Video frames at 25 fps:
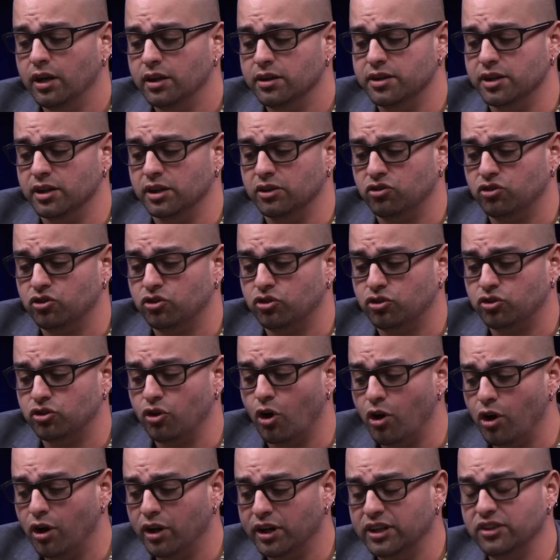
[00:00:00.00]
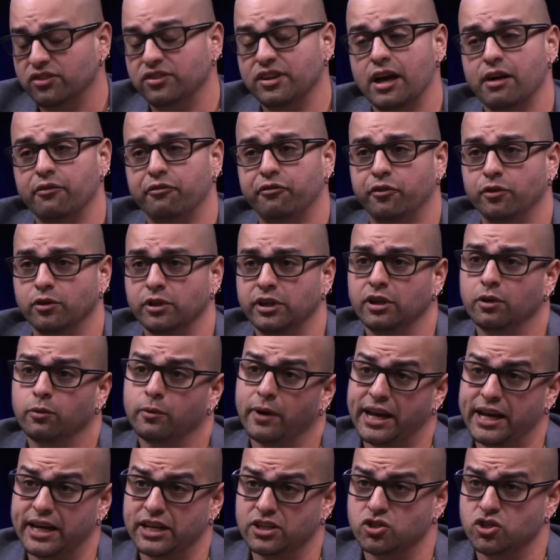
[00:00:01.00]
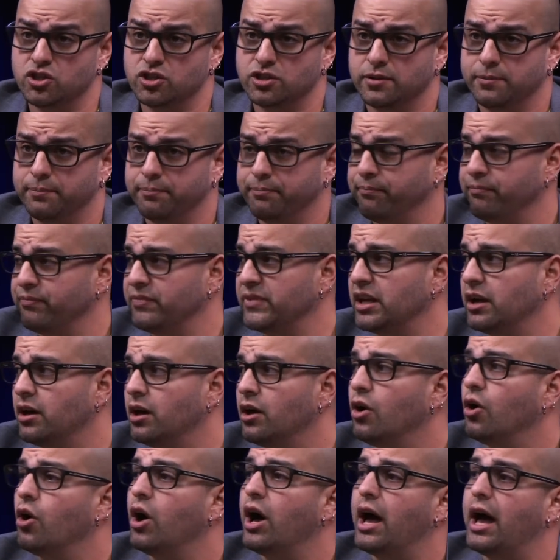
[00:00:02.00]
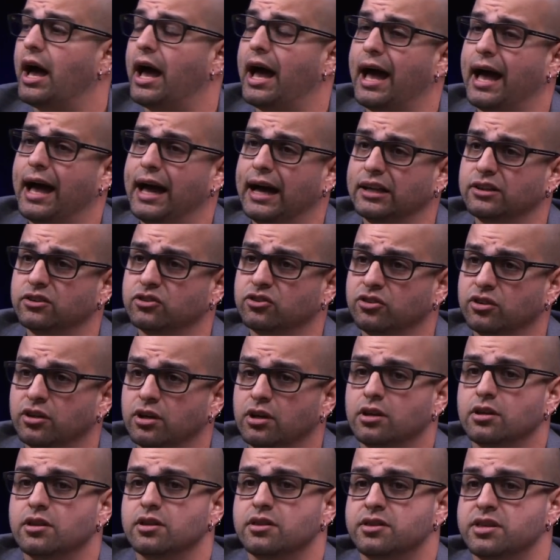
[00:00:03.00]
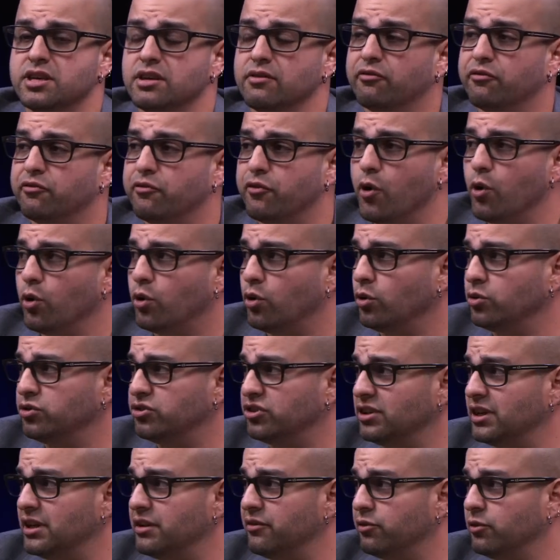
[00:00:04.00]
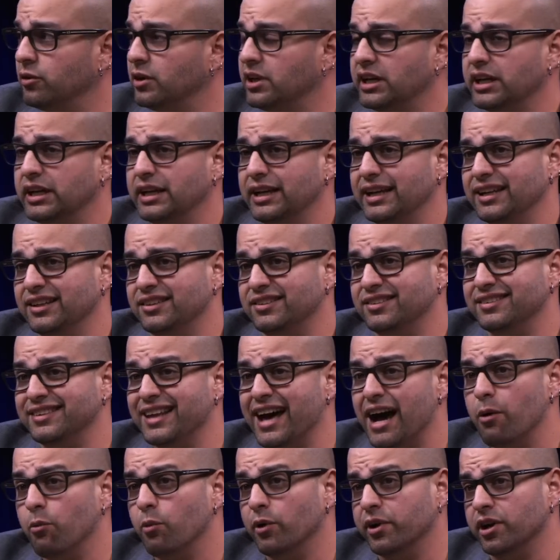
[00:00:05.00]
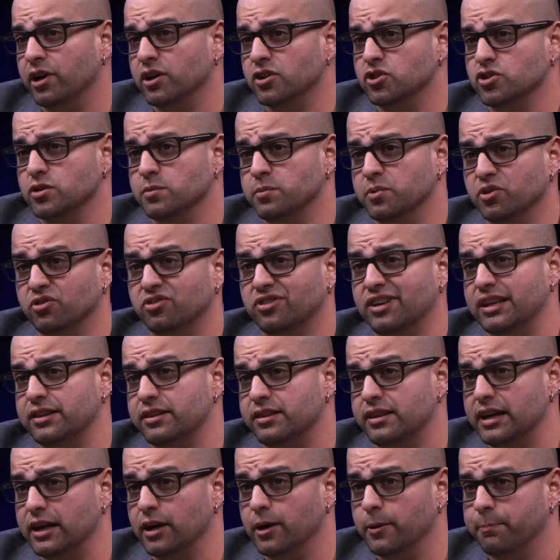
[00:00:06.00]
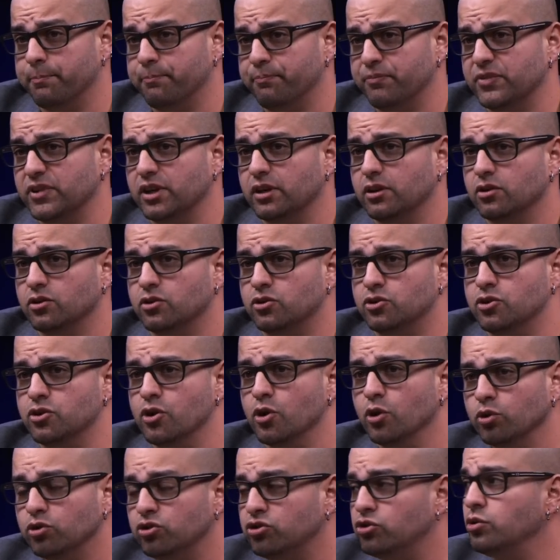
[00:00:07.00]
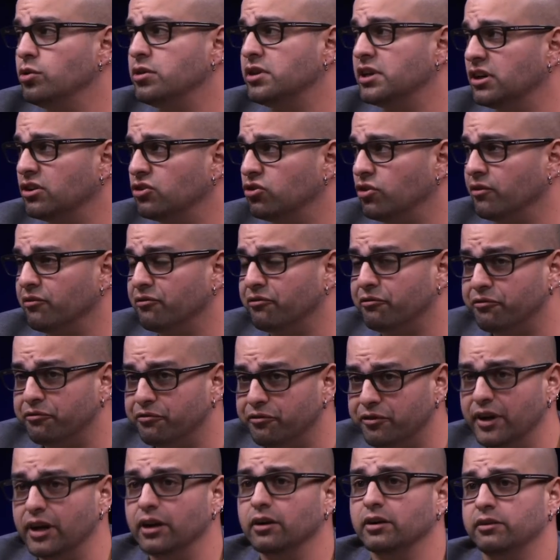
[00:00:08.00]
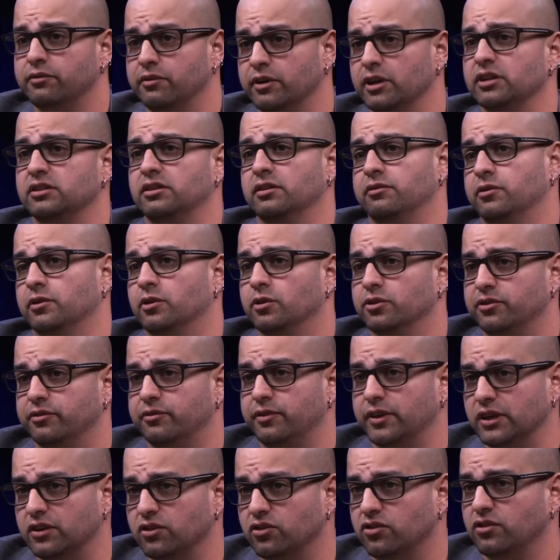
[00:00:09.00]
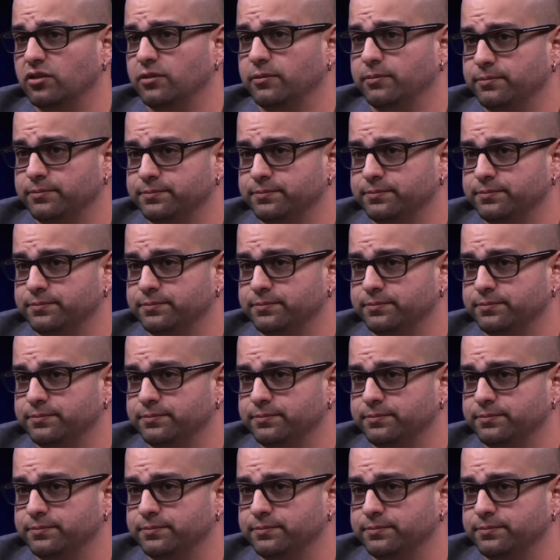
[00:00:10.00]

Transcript: the song is not fully arranged and the vocal delivery is not 100% there. Those two things are very, very difficult to fix.